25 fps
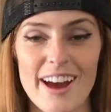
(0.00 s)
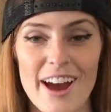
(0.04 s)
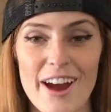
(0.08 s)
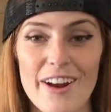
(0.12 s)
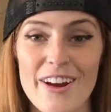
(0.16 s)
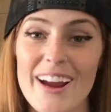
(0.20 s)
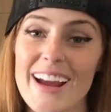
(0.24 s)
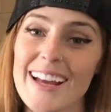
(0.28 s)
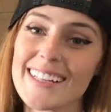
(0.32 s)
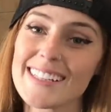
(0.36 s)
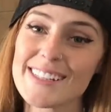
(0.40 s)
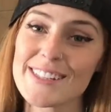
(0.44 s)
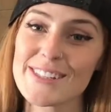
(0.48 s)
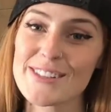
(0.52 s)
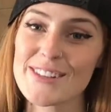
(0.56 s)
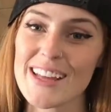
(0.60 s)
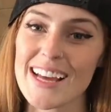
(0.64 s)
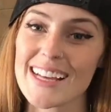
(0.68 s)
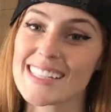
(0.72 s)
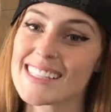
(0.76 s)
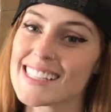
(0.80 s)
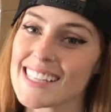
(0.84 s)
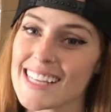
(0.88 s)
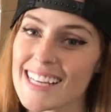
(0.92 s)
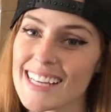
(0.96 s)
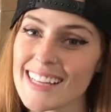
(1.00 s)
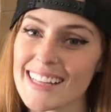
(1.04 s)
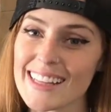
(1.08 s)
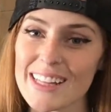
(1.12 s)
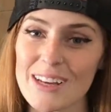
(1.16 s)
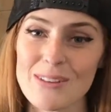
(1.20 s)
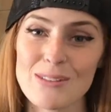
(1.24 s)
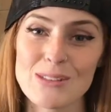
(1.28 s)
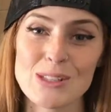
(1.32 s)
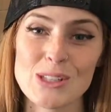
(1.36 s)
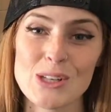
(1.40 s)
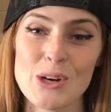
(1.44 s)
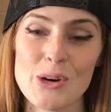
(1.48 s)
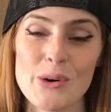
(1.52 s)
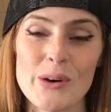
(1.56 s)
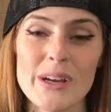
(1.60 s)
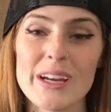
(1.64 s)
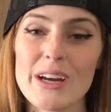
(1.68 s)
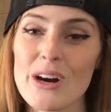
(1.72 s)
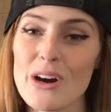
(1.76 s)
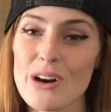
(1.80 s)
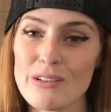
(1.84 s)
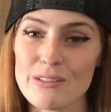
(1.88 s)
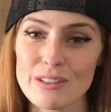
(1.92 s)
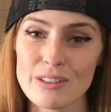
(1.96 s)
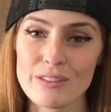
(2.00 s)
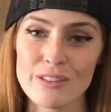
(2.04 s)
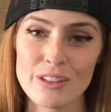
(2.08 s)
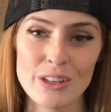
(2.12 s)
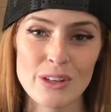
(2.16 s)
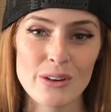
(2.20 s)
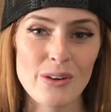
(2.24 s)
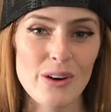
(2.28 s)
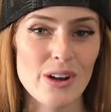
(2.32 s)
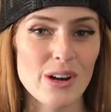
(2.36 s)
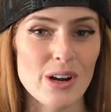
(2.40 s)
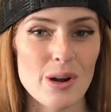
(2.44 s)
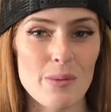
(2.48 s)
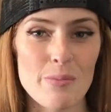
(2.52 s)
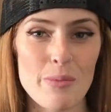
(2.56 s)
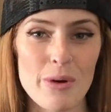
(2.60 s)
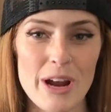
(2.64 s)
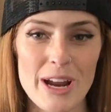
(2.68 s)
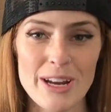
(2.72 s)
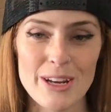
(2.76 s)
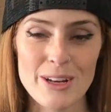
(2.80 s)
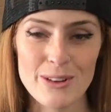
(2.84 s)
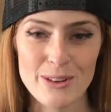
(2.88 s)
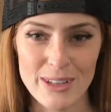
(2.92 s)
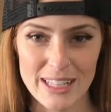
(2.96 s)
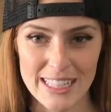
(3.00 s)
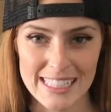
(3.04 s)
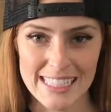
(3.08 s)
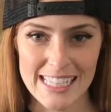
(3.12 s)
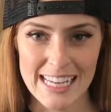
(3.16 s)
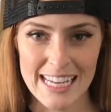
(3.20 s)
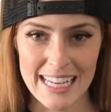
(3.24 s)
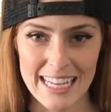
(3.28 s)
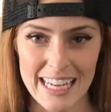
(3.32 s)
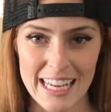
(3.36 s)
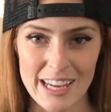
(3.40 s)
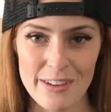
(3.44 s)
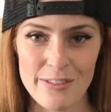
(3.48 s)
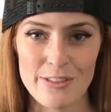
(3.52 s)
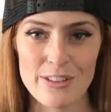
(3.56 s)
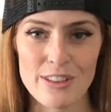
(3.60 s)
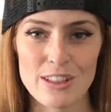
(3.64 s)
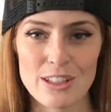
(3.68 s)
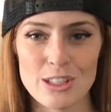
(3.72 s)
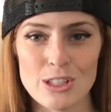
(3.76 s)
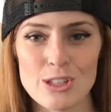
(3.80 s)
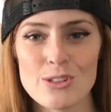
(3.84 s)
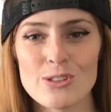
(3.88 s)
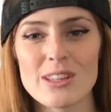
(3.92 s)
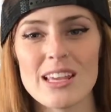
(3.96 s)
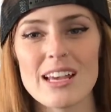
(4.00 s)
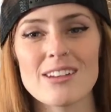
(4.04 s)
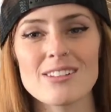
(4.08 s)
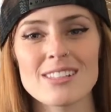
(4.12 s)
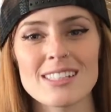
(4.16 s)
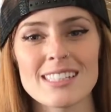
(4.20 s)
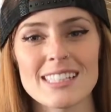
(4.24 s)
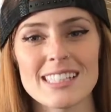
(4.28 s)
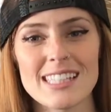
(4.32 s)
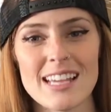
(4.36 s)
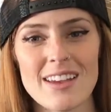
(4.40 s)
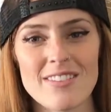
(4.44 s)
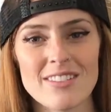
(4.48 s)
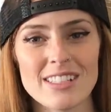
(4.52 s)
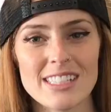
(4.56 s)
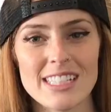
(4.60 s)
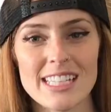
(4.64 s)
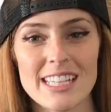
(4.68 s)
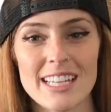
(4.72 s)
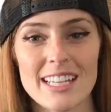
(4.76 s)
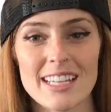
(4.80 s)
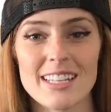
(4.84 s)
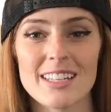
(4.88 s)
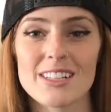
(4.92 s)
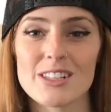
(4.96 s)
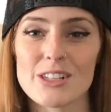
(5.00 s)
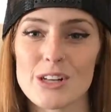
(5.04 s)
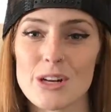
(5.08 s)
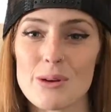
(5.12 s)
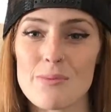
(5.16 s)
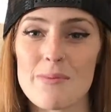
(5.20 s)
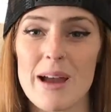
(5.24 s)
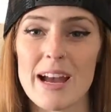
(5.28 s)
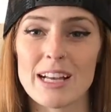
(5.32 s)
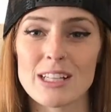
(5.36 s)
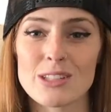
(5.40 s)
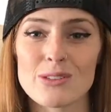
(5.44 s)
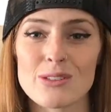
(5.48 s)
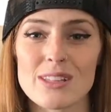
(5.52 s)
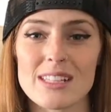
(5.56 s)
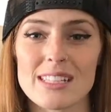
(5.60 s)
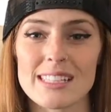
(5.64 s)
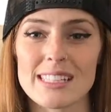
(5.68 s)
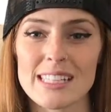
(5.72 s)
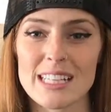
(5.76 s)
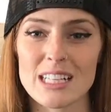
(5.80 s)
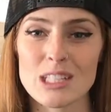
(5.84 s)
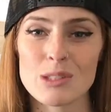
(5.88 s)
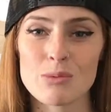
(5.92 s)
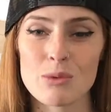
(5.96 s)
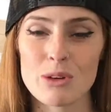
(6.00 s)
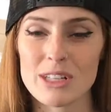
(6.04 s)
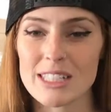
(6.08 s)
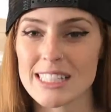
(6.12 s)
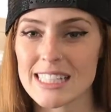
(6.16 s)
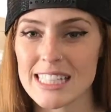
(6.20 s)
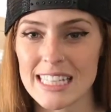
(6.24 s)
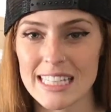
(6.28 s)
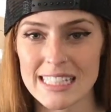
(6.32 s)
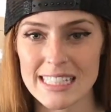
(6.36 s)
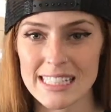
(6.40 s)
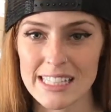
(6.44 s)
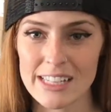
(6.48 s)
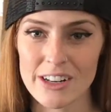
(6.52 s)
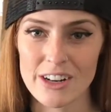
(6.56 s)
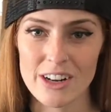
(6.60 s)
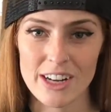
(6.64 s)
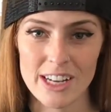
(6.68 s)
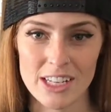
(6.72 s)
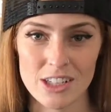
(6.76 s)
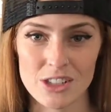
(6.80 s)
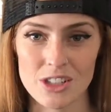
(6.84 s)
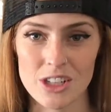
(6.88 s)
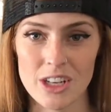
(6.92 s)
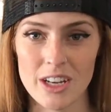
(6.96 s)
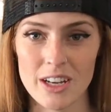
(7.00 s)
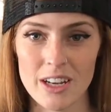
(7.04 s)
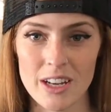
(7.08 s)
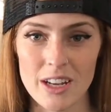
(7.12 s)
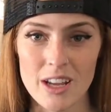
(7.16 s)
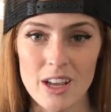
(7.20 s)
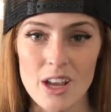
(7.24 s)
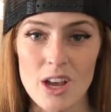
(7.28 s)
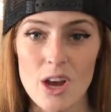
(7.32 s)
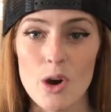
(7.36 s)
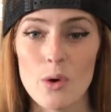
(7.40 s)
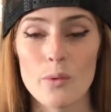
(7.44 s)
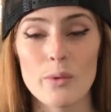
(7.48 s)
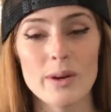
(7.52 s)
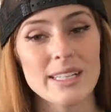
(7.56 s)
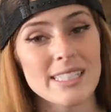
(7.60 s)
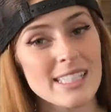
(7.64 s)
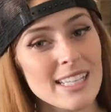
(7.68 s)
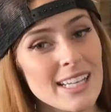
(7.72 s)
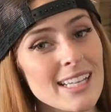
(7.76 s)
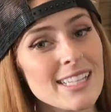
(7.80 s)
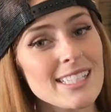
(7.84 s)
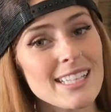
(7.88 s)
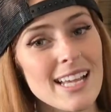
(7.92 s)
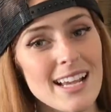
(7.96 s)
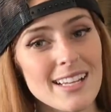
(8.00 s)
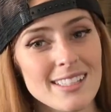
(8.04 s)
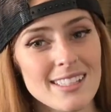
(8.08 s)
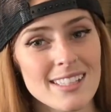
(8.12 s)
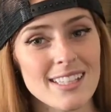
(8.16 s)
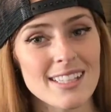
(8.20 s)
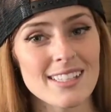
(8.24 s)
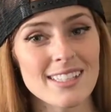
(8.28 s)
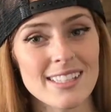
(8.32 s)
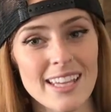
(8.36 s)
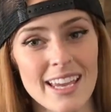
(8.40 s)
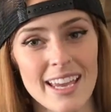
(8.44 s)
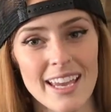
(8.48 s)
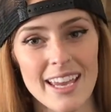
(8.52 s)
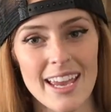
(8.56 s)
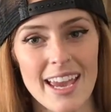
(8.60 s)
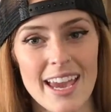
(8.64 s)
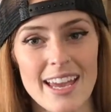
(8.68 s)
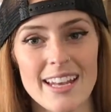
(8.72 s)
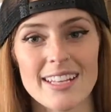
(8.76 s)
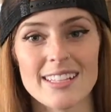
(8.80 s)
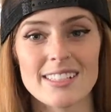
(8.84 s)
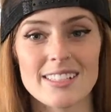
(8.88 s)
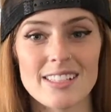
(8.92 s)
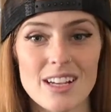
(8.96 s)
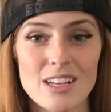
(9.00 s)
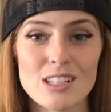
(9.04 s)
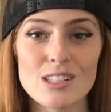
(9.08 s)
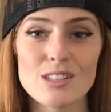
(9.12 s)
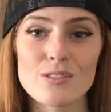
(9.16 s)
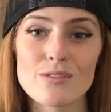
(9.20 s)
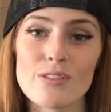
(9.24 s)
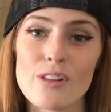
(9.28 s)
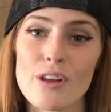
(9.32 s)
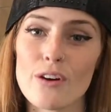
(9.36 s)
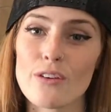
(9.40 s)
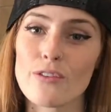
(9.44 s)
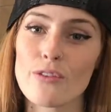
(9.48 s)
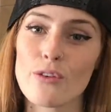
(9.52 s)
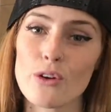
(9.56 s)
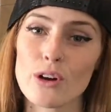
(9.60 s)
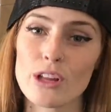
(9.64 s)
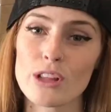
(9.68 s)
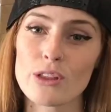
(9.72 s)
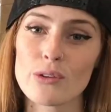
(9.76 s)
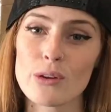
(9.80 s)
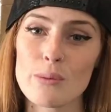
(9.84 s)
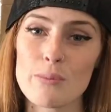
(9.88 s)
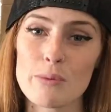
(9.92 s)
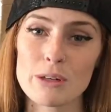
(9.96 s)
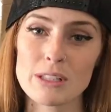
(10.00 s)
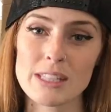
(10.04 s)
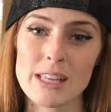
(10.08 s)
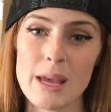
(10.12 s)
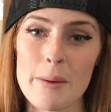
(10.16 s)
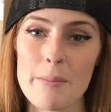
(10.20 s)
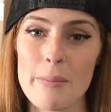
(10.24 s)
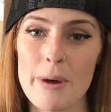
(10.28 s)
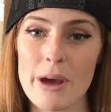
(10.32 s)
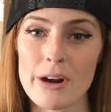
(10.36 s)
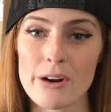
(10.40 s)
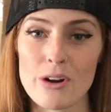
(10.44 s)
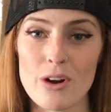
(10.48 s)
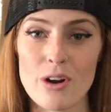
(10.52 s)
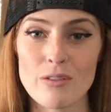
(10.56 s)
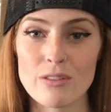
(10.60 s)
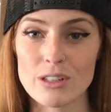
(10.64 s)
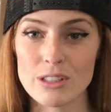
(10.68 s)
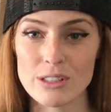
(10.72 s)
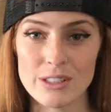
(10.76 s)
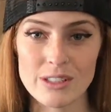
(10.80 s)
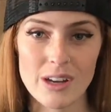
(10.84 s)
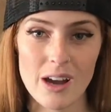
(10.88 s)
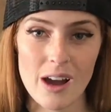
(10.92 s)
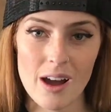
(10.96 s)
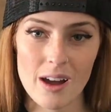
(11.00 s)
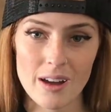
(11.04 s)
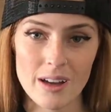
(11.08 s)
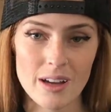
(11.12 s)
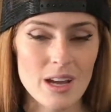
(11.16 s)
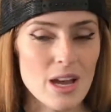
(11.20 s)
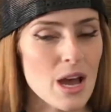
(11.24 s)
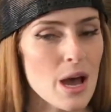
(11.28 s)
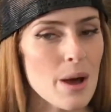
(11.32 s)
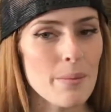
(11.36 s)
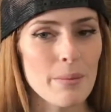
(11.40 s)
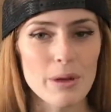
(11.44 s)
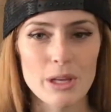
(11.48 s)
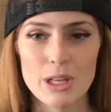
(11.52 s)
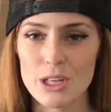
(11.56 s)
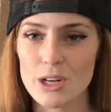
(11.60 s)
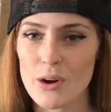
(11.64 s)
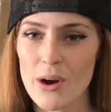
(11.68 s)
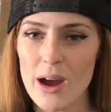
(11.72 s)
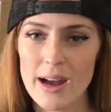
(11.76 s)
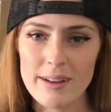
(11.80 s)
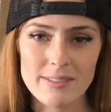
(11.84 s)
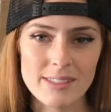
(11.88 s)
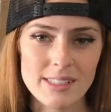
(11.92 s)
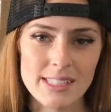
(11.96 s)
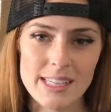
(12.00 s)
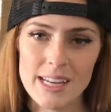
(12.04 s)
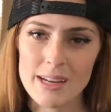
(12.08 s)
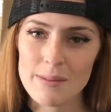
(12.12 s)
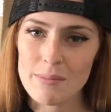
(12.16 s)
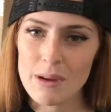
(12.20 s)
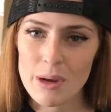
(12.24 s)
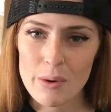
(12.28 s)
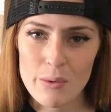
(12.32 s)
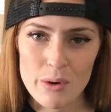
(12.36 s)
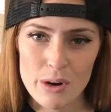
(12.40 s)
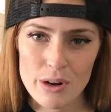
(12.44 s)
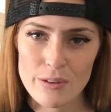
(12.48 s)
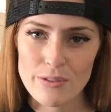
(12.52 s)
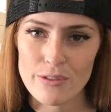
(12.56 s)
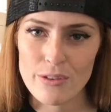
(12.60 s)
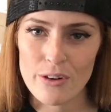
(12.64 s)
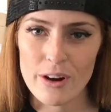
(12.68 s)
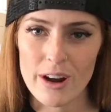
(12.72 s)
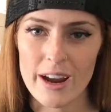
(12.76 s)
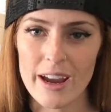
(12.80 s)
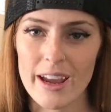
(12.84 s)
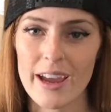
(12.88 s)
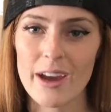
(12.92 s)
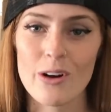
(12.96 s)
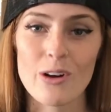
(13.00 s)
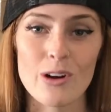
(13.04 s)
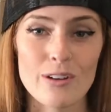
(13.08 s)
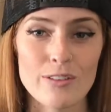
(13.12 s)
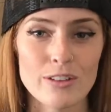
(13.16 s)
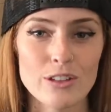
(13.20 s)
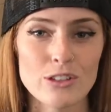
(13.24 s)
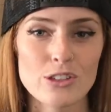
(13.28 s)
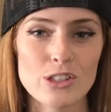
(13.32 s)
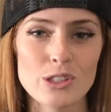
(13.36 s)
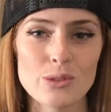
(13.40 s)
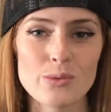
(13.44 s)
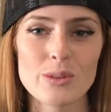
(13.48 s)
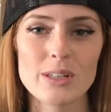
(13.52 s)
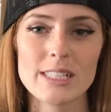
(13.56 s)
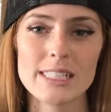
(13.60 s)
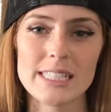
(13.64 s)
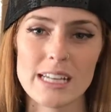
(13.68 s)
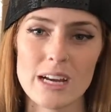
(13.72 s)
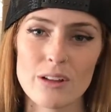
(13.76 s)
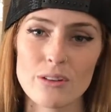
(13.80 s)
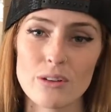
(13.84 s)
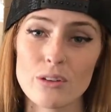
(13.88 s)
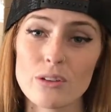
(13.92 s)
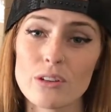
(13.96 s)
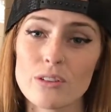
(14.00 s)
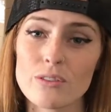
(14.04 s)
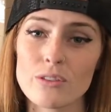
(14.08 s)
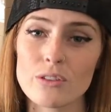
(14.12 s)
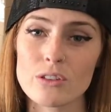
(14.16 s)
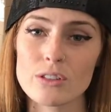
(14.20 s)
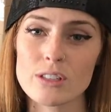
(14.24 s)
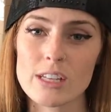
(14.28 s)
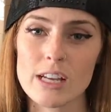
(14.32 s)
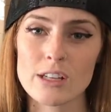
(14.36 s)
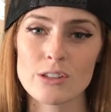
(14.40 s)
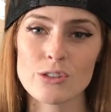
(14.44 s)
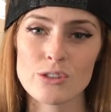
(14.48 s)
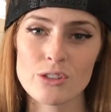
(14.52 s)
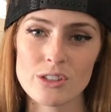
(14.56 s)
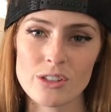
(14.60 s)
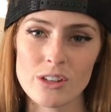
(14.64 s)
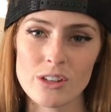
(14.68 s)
Alright, so that's it. That was a quick overview on our brand new intake kit for the 2017 Duramax the 6.6 liter engine. We did test this kit and it does flow 43% better over stock. But you don't have to take my word for it, or if you just want to download the full test